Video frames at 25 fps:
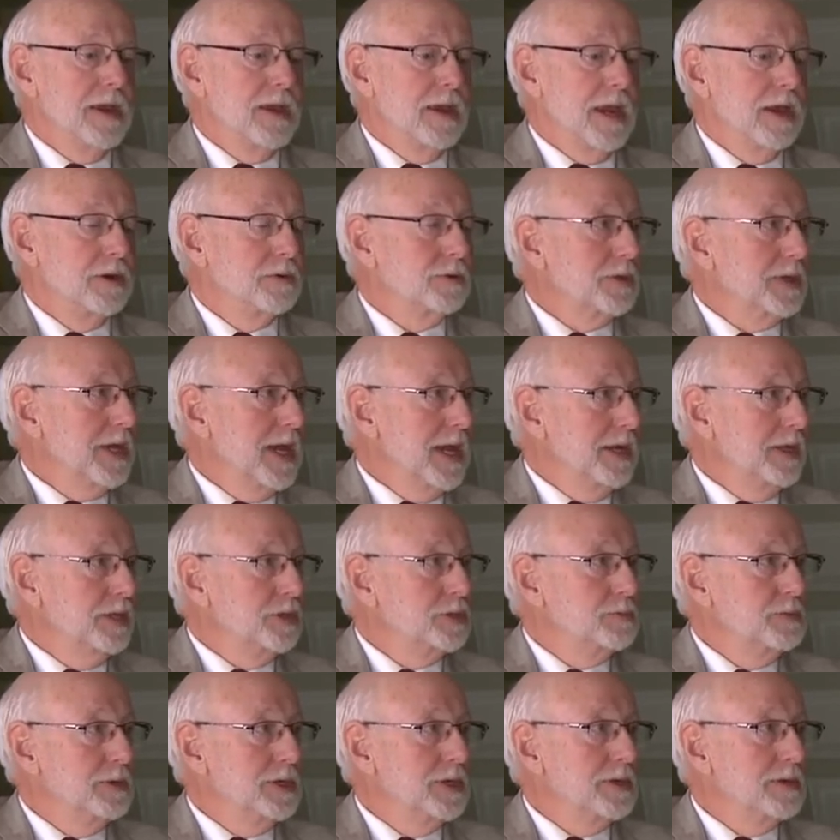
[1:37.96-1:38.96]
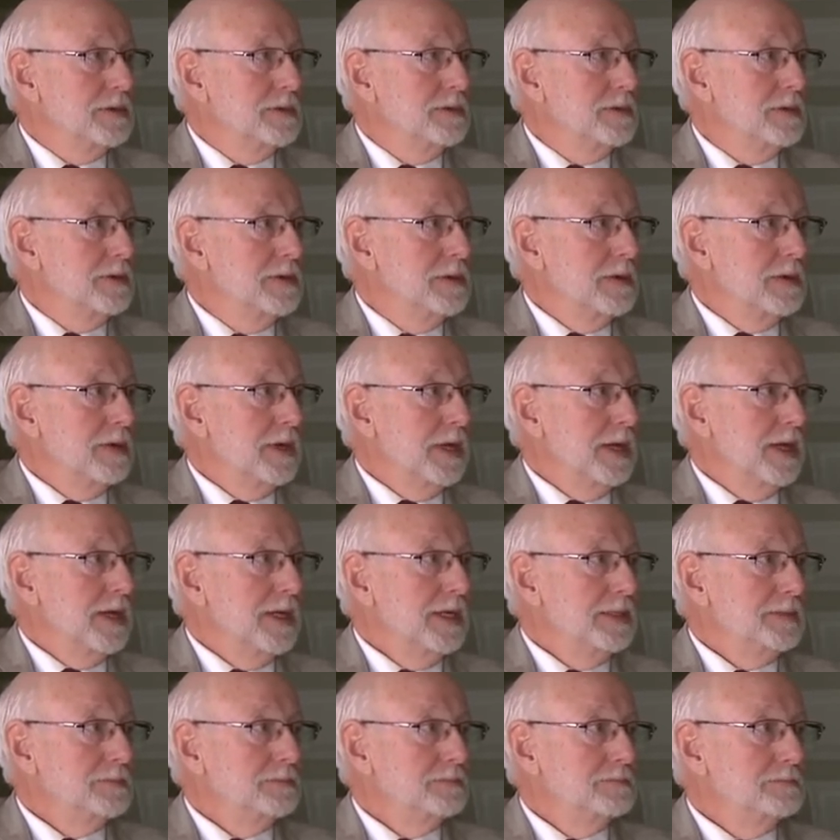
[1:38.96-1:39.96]
Andrew Koenig's bill,
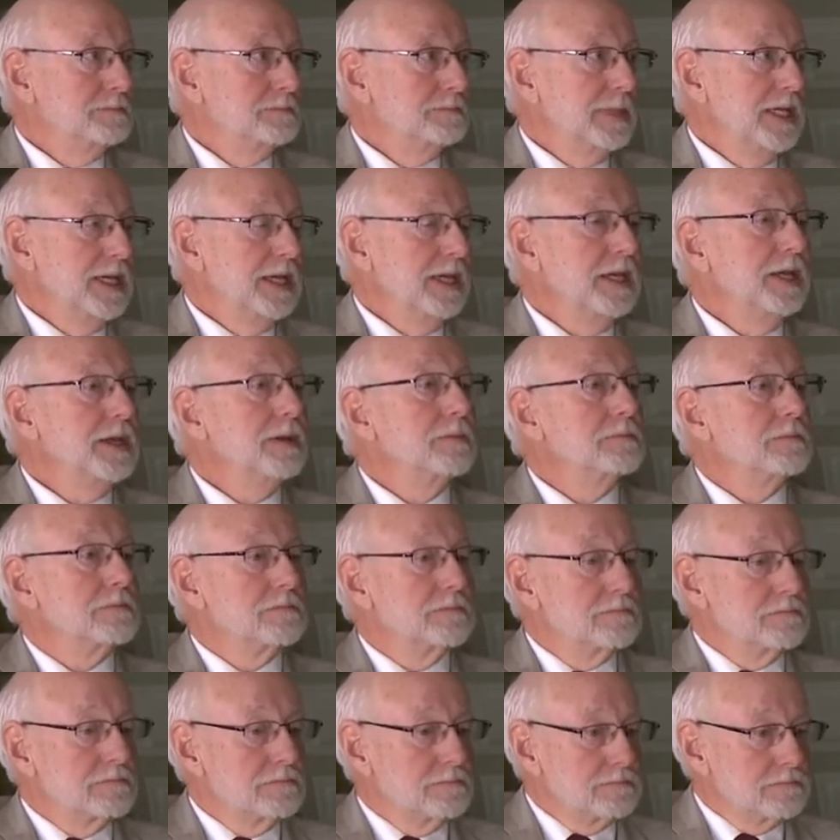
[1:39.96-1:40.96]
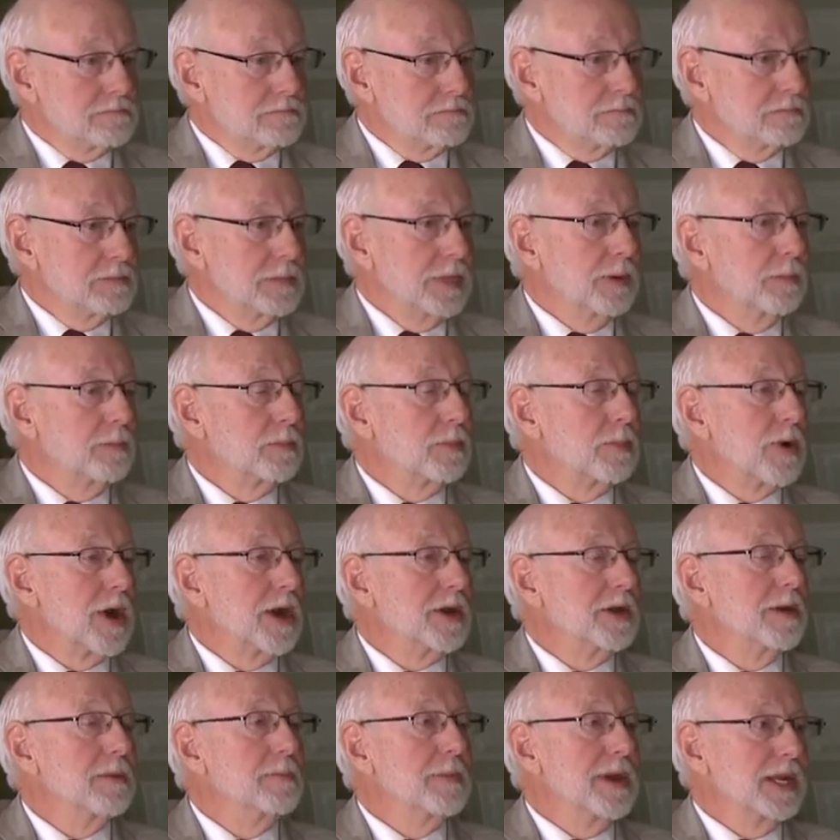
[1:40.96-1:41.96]
he brought
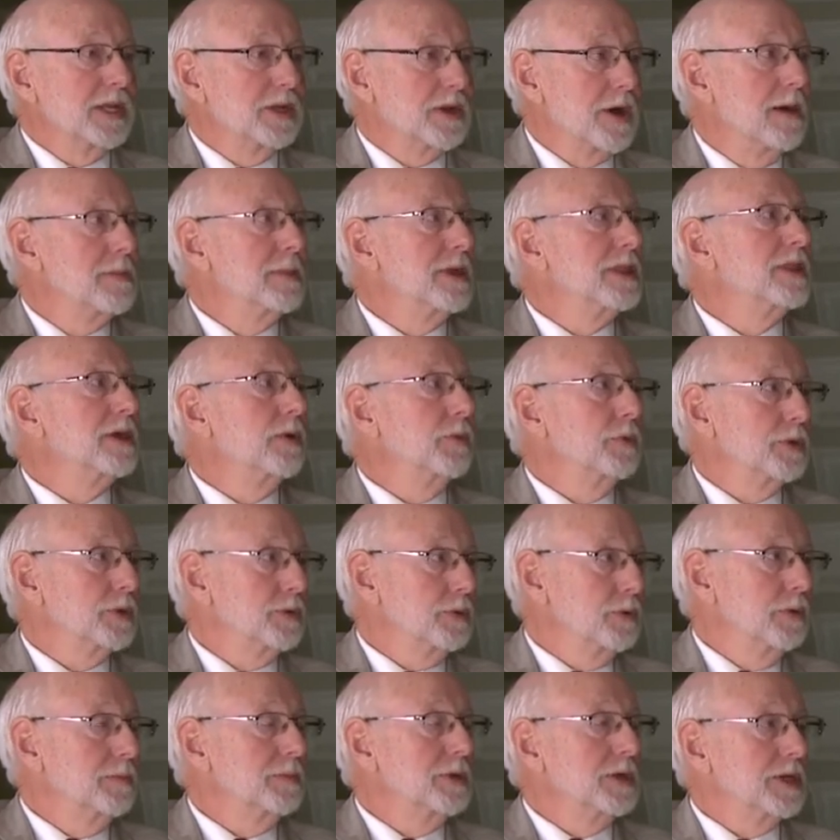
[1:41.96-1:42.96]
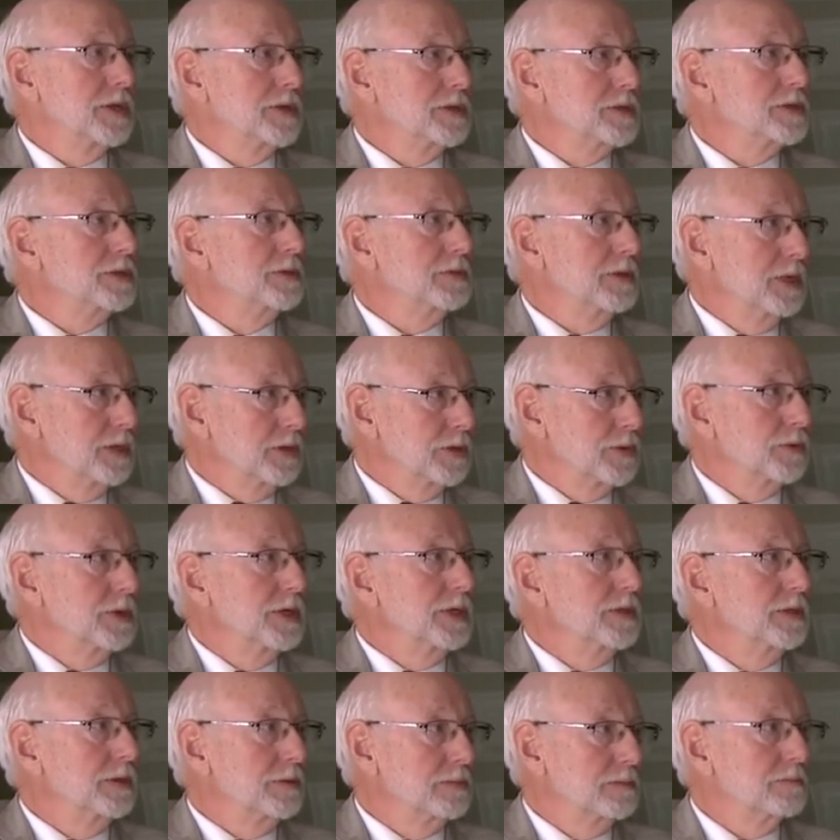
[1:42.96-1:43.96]
it up, made a comment, and then went through it because he
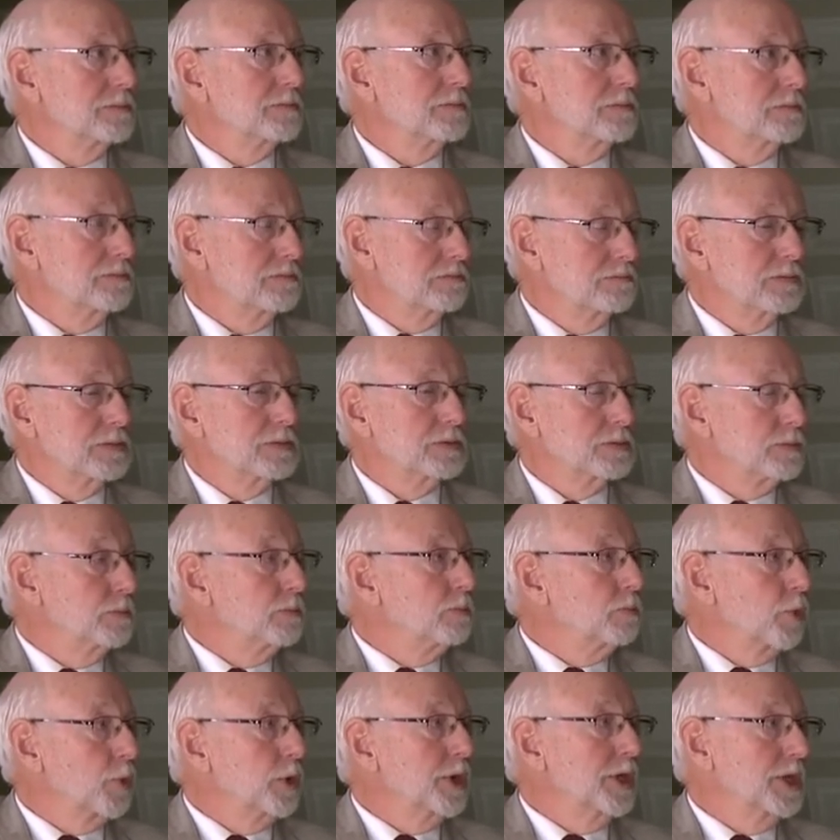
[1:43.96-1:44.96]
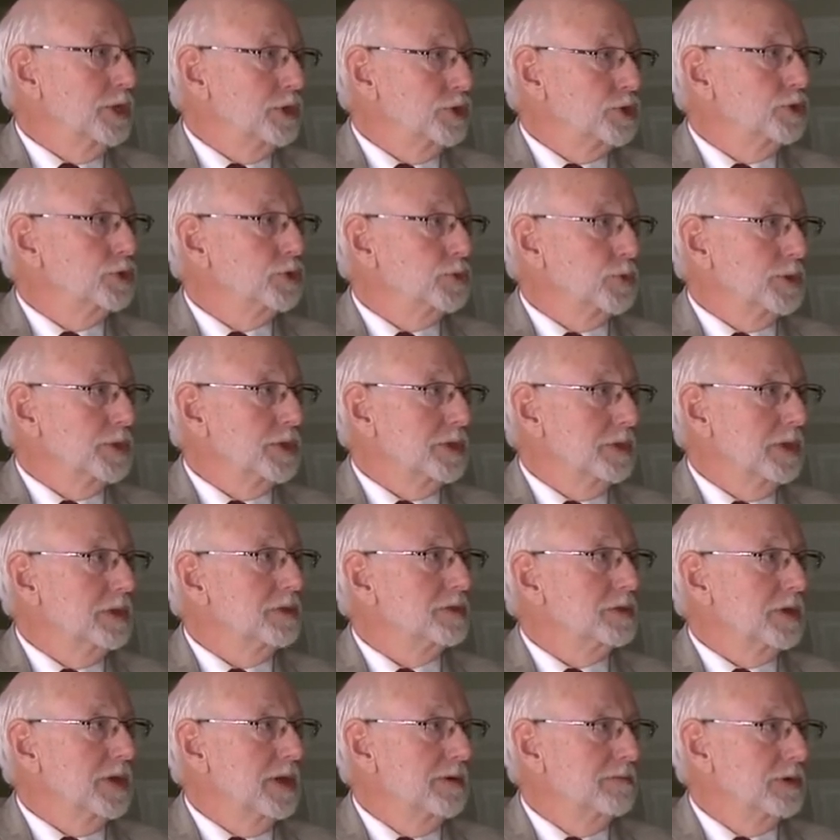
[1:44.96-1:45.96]
agreed that some wording issues that
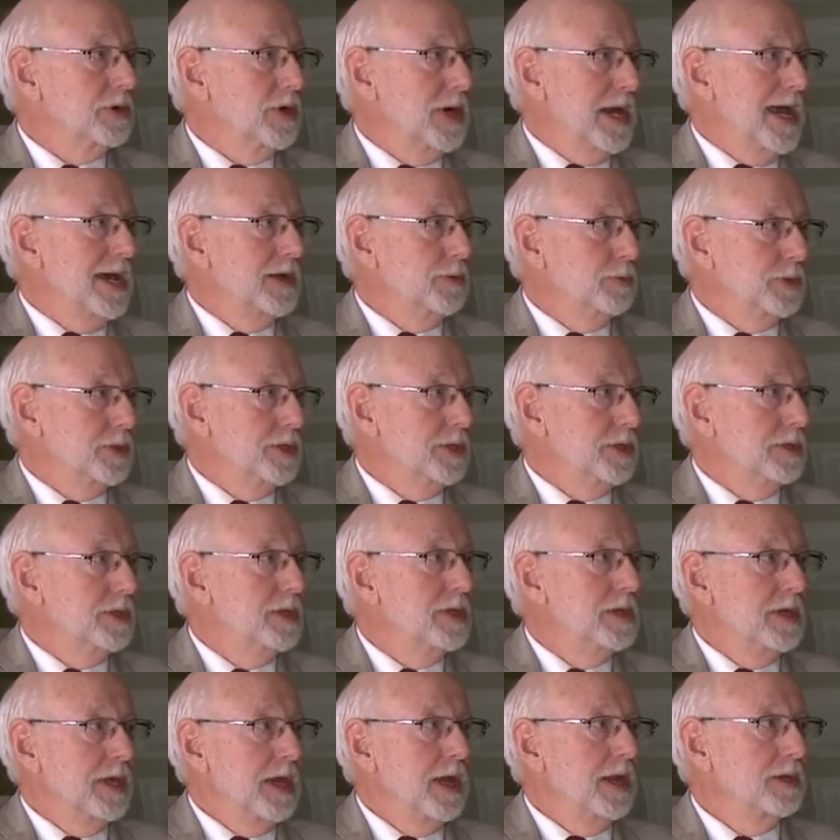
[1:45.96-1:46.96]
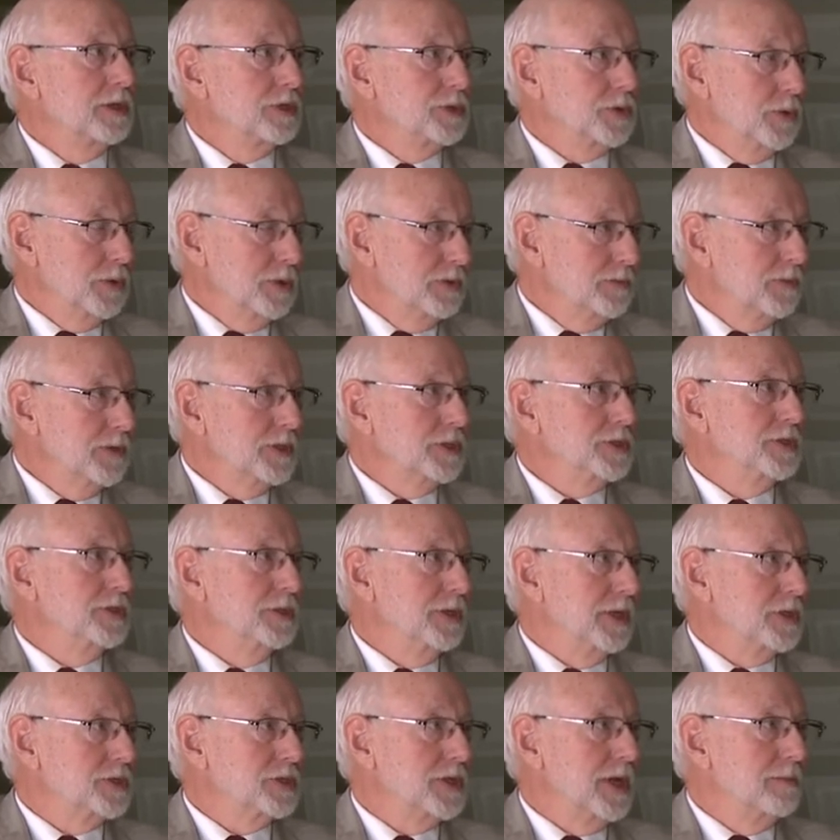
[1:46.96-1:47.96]
the governor had with it and is going to fix it
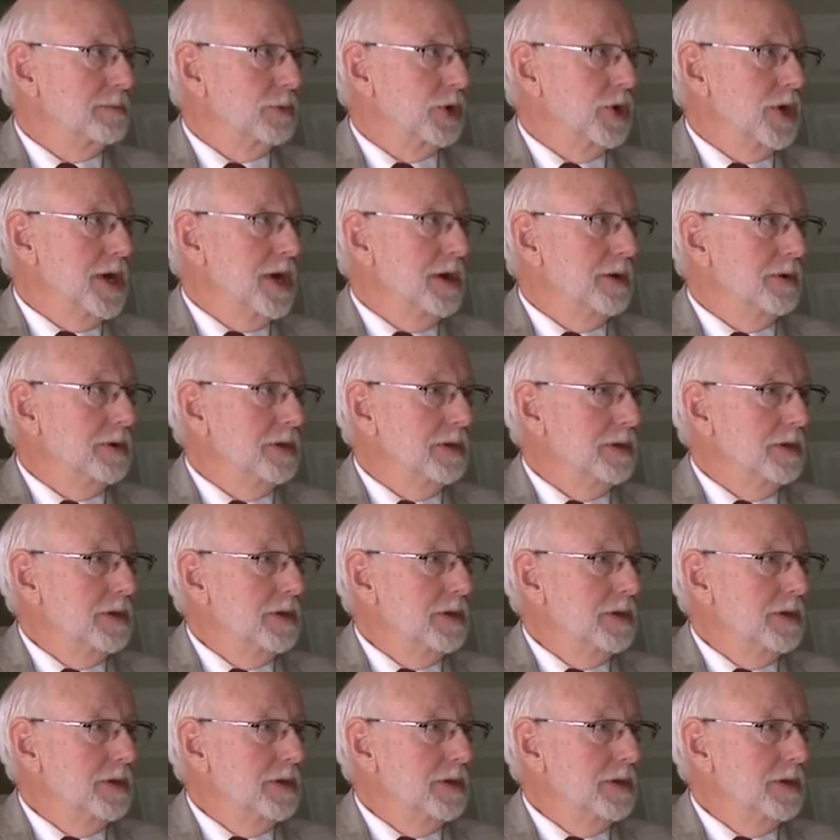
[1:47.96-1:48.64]
next time around.